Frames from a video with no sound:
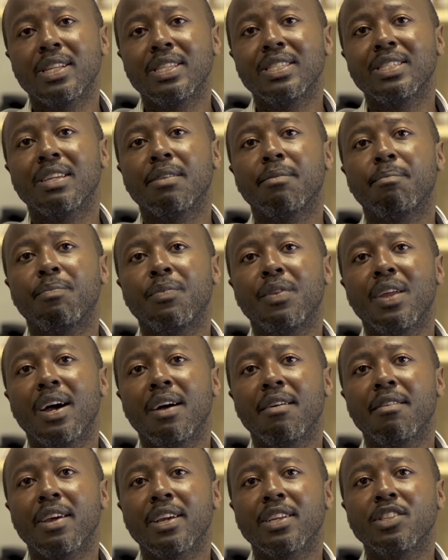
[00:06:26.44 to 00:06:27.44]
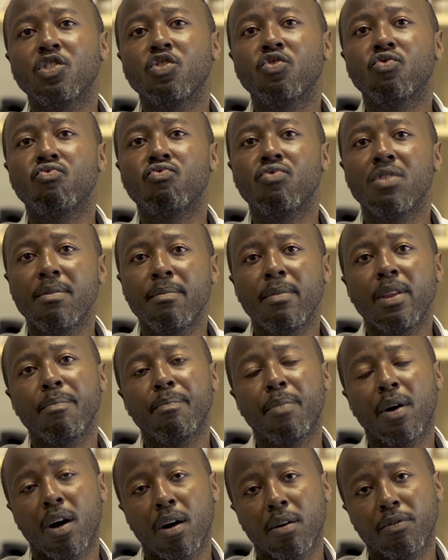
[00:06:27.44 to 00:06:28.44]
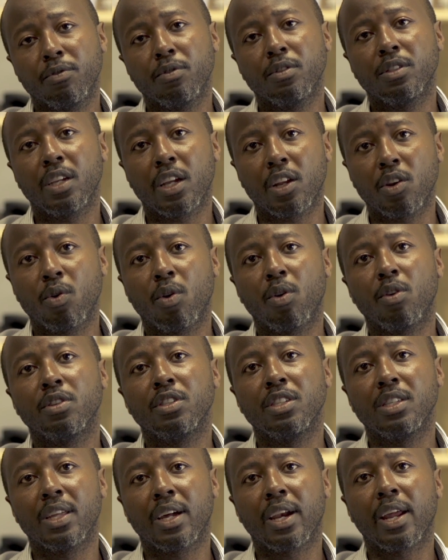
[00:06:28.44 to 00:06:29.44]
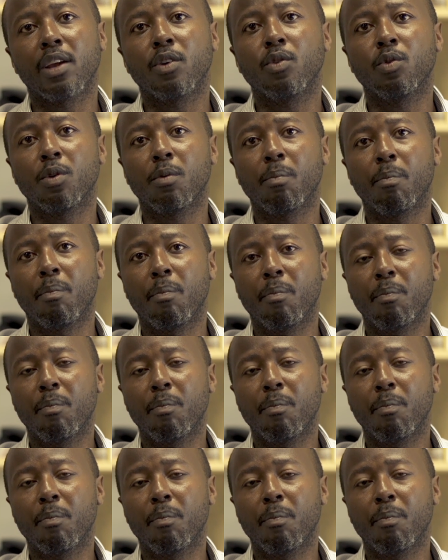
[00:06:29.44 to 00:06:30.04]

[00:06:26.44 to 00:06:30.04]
that's an extremely powerful technology that I could